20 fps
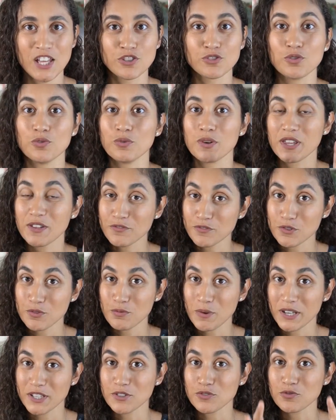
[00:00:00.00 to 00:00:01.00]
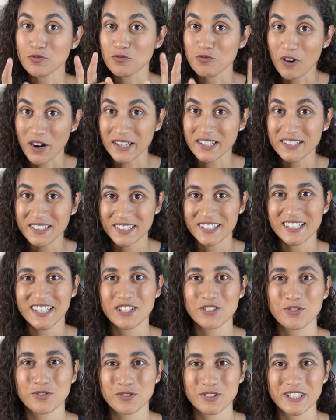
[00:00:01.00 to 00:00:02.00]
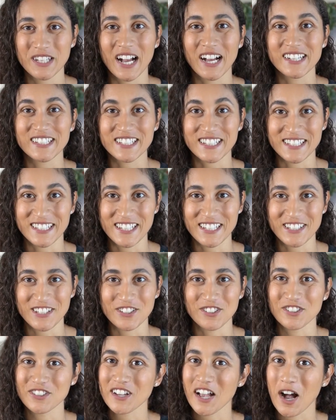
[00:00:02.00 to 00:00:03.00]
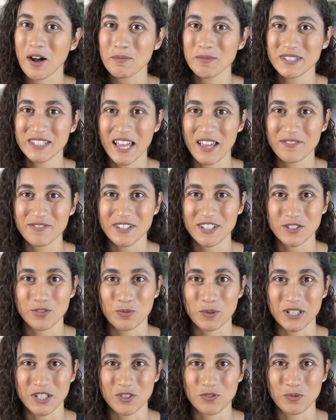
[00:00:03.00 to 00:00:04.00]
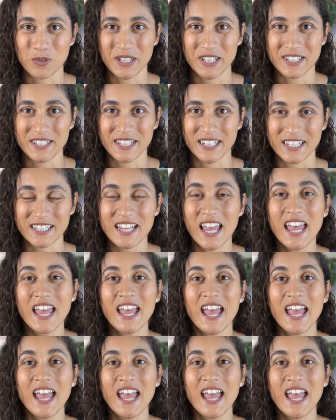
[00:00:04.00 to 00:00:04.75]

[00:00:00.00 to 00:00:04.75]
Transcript: So if you're ready to finally get your E I T this year, comment F E twenty twenty-six,